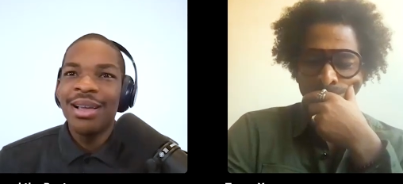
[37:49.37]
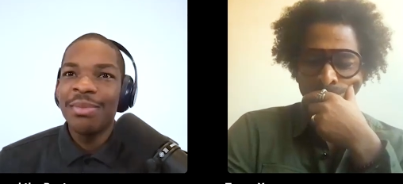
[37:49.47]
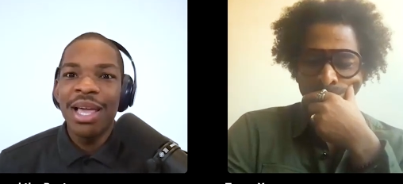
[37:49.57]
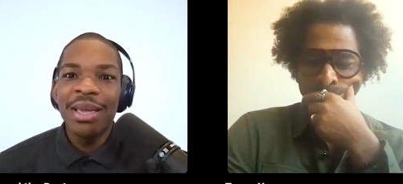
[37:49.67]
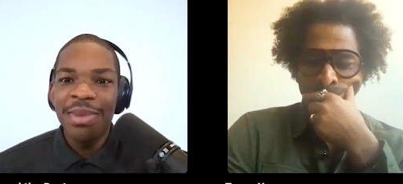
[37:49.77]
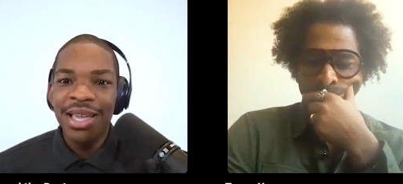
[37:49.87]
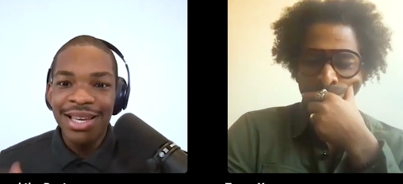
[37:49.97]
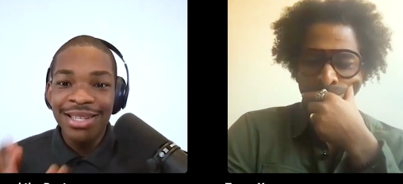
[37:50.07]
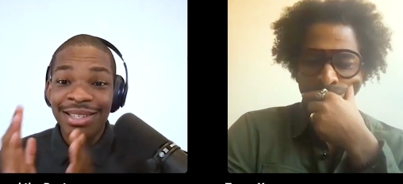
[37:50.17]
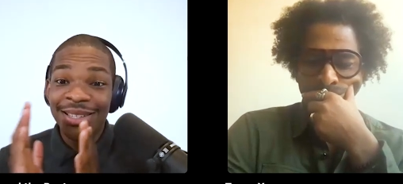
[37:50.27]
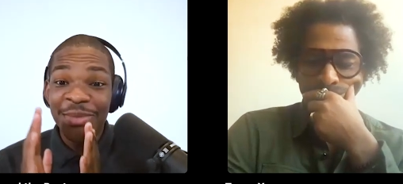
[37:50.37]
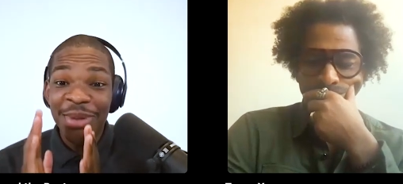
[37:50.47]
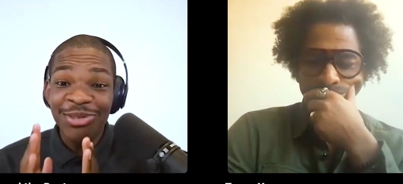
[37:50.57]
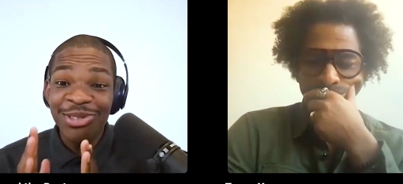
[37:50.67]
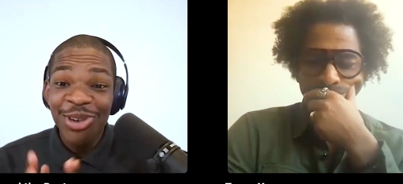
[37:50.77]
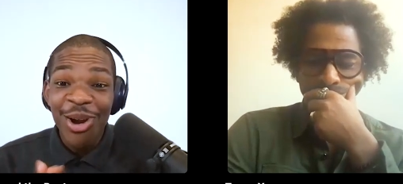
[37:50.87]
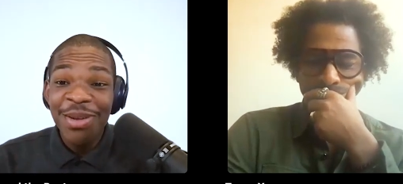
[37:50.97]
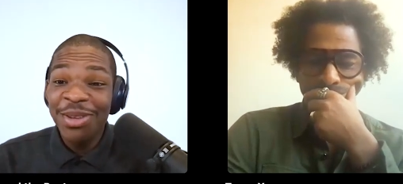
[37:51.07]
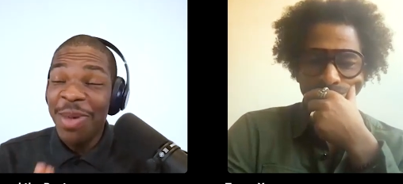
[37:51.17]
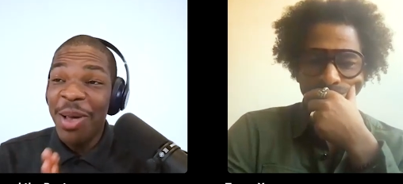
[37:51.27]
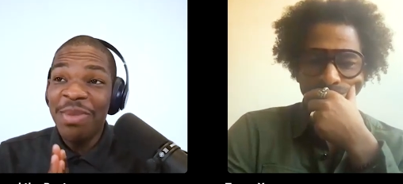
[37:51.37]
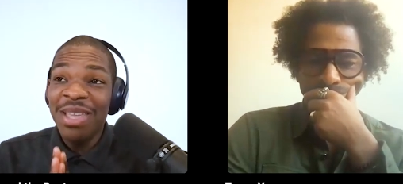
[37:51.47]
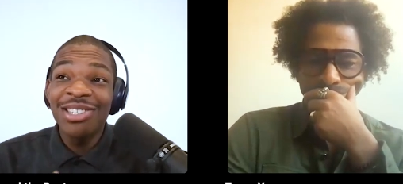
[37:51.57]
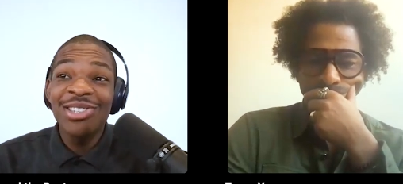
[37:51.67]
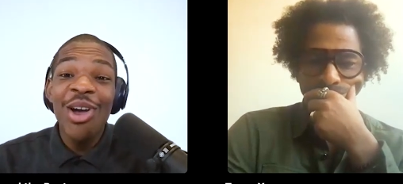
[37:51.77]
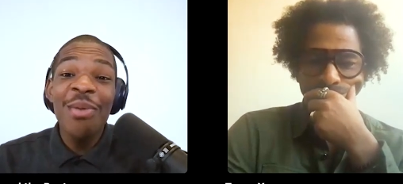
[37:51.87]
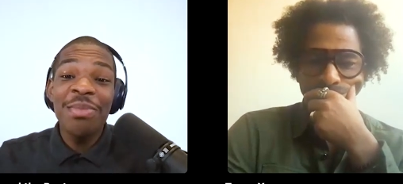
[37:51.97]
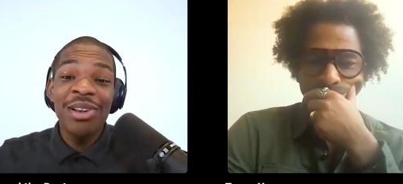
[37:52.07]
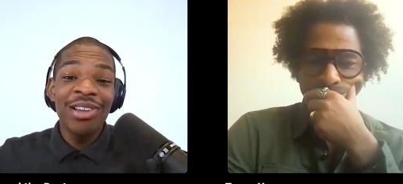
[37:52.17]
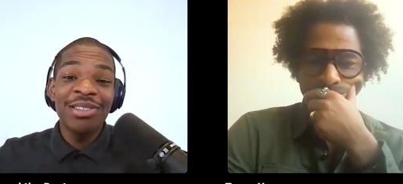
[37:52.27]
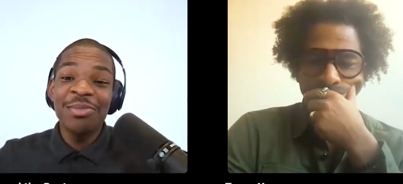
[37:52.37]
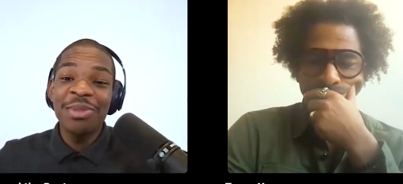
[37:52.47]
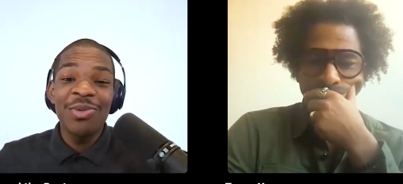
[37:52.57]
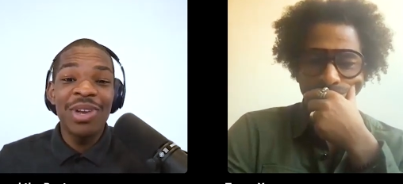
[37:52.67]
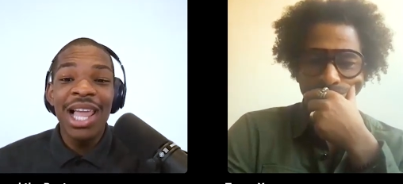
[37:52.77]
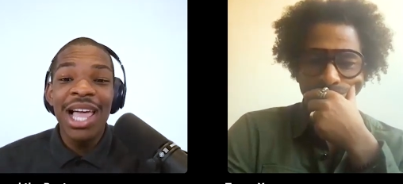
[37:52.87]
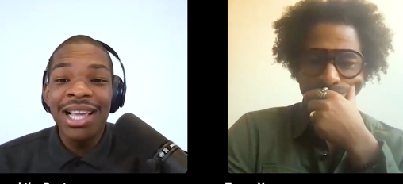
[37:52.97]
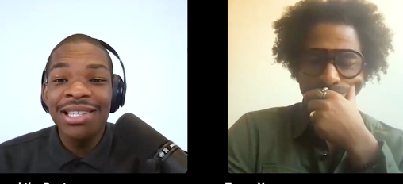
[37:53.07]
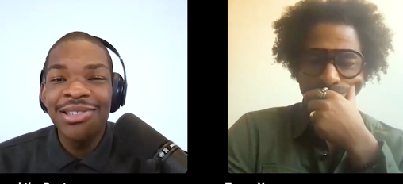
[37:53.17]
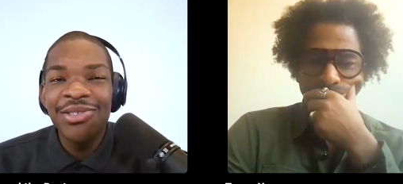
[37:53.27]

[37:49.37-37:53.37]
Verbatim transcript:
Speaker 1: I'm like, man, it's just about sharp. It's about being sharp, but also being relaxed.